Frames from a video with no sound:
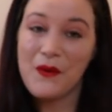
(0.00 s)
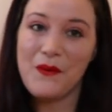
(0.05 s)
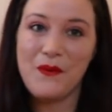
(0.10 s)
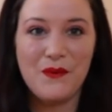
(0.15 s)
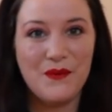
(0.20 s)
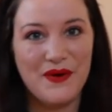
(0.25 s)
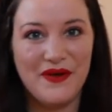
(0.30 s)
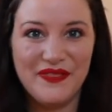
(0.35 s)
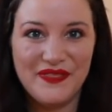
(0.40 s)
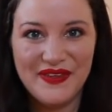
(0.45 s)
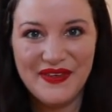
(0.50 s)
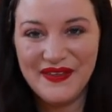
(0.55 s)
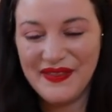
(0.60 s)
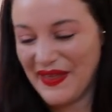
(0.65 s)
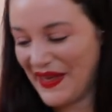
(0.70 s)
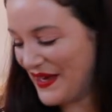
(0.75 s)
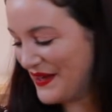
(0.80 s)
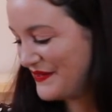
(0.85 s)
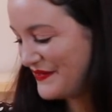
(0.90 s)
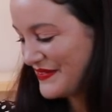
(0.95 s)
one thing
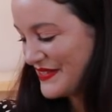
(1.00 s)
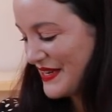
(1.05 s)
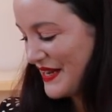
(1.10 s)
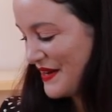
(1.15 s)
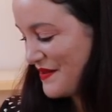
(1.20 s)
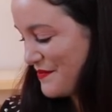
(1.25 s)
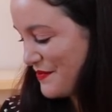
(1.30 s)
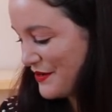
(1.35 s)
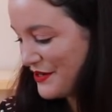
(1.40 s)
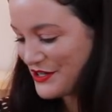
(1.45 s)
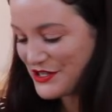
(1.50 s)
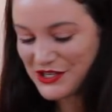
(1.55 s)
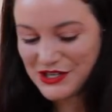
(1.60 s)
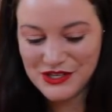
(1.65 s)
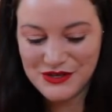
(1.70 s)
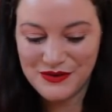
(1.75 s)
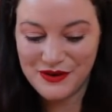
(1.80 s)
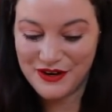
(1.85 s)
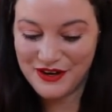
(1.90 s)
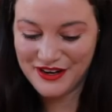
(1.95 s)
left, and I'm pretty sure
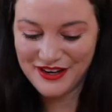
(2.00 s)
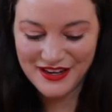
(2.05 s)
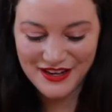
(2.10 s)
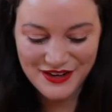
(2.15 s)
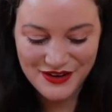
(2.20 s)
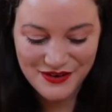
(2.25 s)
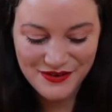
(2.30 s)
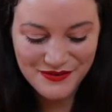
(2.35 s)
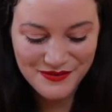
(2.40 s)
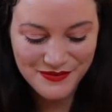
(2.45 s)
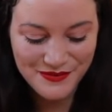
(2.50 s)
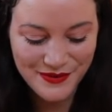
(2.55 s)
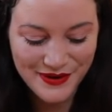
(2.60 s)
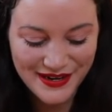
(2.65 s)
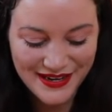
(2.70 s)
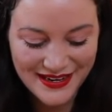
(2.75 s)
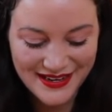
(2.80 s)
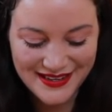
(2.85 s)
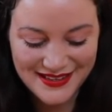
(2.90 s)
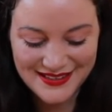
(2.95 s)
you already know what
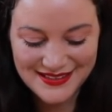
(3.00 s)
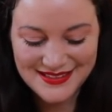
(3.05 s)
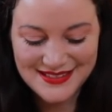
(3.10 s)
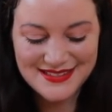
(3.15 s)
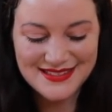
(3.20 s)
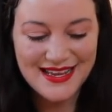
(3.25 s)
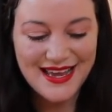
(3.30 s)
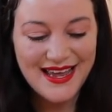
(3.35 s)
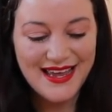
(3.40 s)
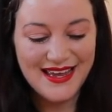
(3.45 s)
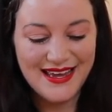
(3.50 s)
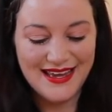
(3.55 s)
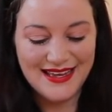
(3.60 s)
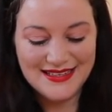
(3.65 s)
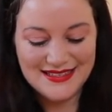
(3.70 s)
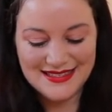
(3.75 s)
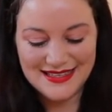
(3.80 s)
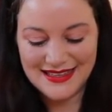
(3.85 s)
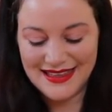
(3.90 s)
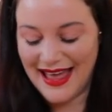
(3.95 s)
it is.
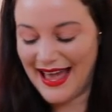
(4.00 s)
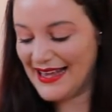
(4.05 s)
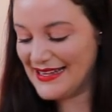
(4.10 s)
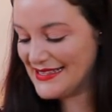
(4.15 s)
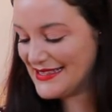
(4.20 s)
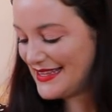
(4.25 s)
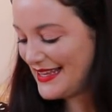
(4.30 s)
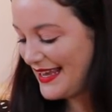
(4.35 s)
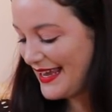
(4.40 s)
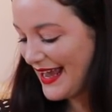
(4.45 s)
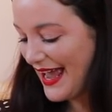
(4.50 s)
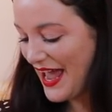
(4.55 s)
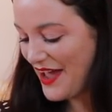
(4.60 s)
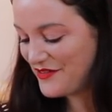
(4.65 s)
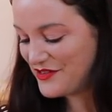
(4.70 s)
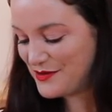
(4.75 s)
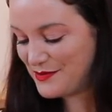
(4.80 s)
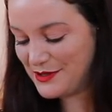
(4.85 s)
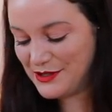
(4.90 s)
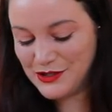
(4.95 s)
It's the last thing. I
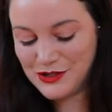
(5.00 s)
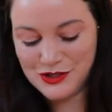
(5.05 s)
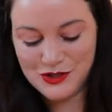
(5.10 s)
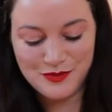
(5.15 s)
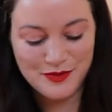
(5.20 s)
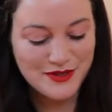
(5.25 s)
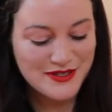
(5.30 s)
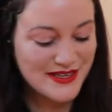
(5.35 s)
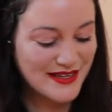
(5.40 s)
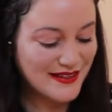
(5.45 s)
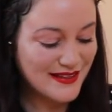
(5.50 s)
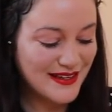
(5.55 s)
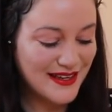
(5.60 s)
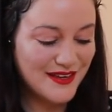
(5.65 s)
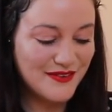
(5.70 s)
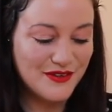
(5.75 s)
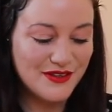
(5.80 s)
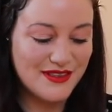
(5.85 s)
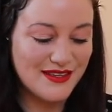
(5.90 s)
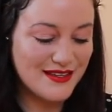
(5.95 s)
have to be super
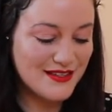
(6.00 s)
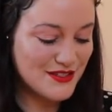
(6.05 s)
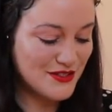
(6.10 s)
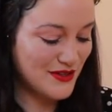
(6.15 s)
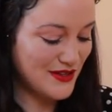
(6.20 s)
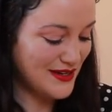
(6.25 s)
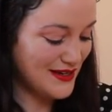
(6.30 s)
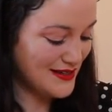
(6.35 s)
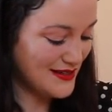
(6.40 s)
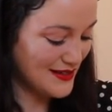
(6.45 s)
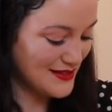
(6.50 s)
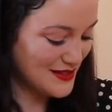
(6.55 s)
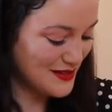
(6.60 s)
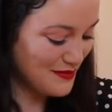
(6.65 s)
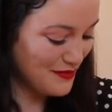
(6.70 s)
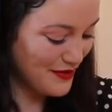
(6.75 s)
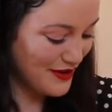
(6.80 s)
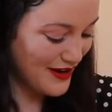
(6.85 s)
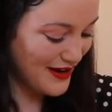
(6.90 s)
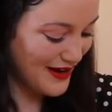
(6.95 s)
delicate with this so that it
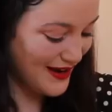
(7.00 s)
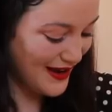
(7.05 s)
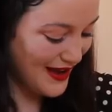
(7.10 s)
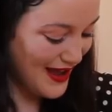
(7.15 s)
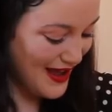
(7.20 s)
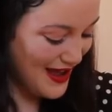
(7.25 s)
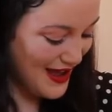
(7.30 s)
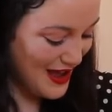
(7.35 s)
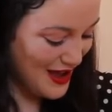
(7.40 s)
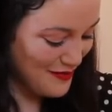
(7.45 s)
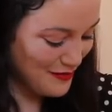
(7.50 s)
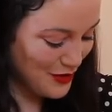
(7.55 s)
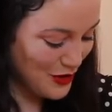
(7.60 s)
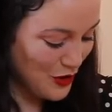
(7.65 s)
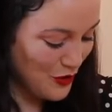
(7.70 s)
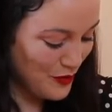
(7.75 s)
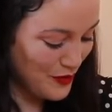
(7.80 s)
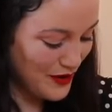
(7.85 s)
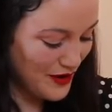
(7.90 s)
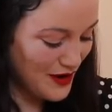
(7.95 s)
doesn't break. I'm going
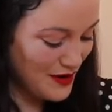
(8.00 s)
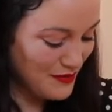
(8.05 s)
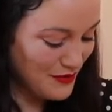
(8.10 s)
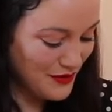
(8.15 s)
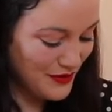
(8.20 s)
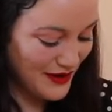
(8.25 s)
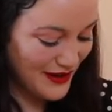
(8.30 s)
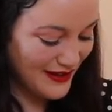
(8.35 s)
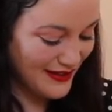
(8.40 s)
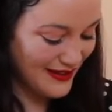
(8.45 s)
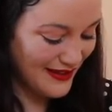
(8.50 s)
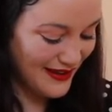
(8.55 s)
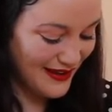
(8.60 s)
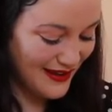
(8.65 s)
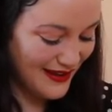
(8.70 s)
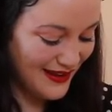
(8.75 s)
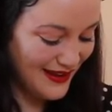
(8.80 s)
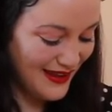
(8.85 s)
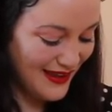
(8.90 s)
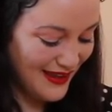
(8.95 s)
to open it up
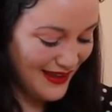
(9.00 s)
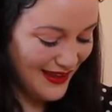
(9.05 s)
quickly